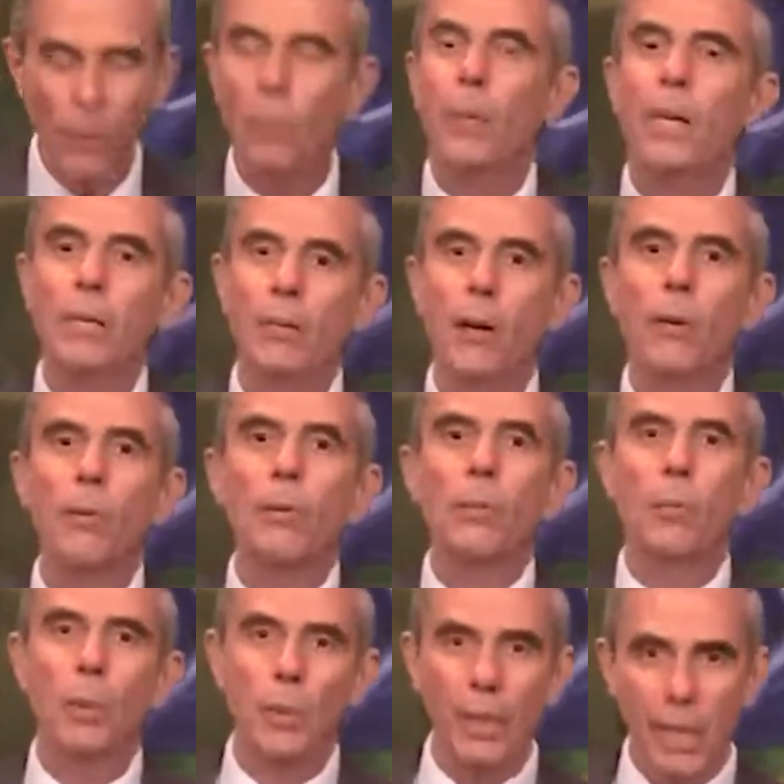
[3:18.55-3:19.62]
we don't
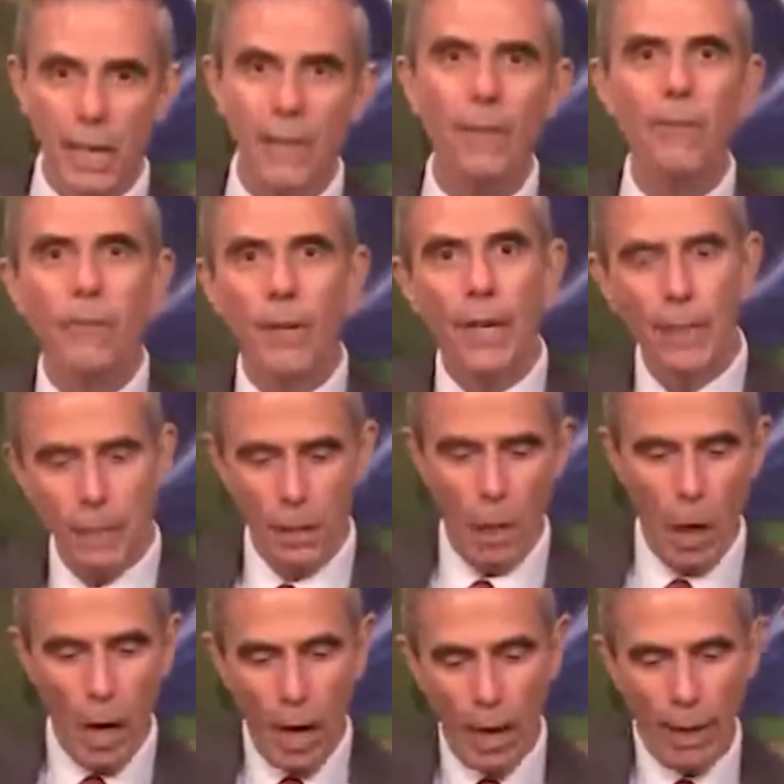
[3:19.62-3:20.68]
believe in a
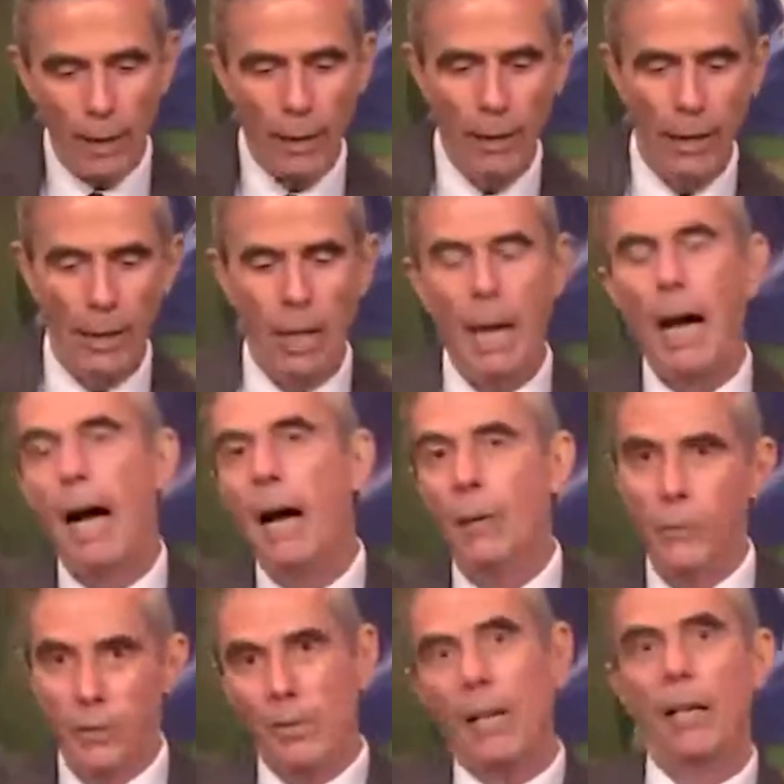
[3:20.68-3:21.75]
God
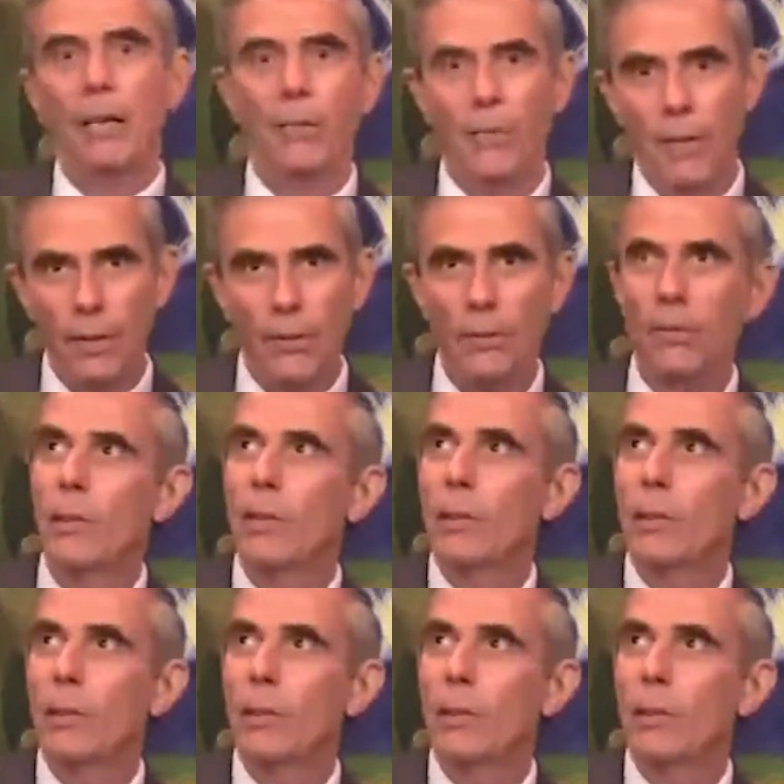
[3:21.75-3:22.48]
outside of us,